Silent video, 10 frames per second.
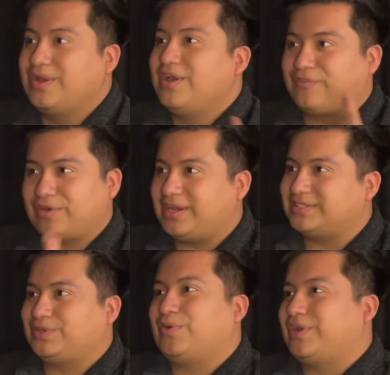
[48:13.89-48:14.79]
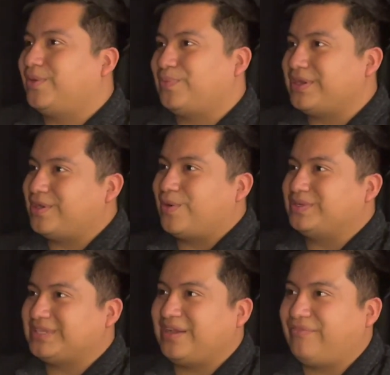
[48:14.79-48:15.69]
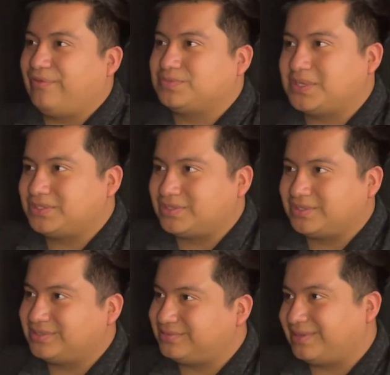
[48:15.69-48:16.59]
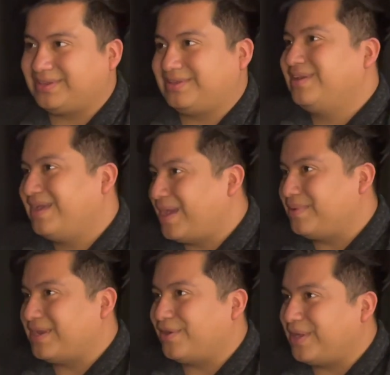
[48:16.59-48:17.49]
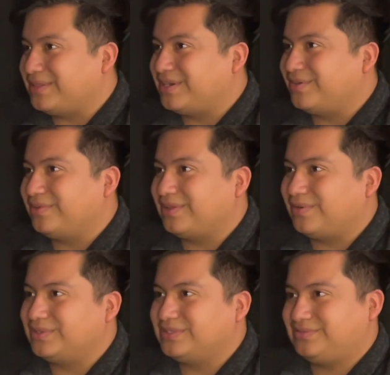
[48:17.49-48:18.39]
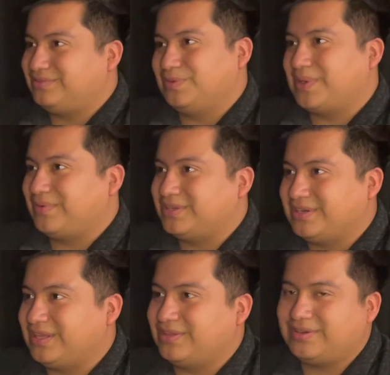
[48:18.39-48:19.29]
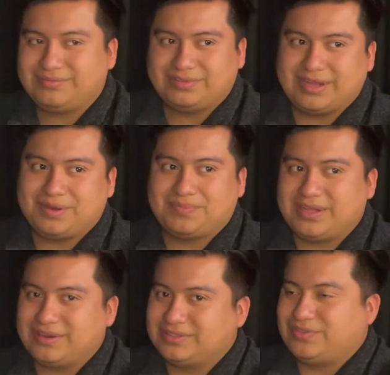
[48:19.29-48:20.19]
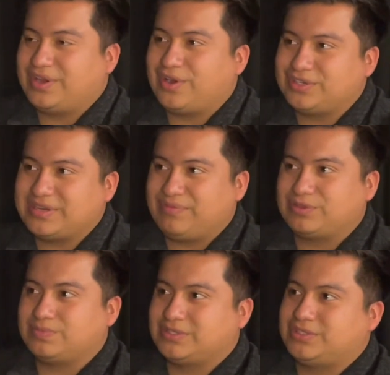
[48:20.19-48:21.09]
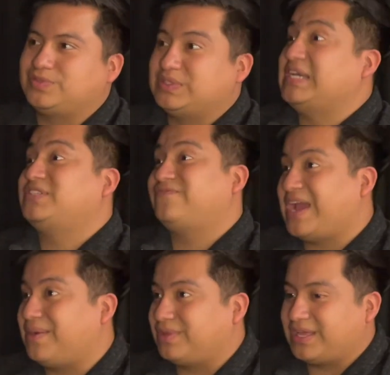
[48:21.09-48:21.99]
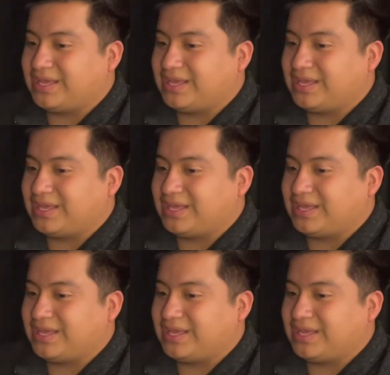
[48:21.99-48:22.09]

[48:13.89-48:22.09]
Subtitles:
for us growing up, we didn't always have those mentors. Like, I mean, I know I didn't really always, you probably didn't either. Anybody here, it's very hard to have those mentors besides family.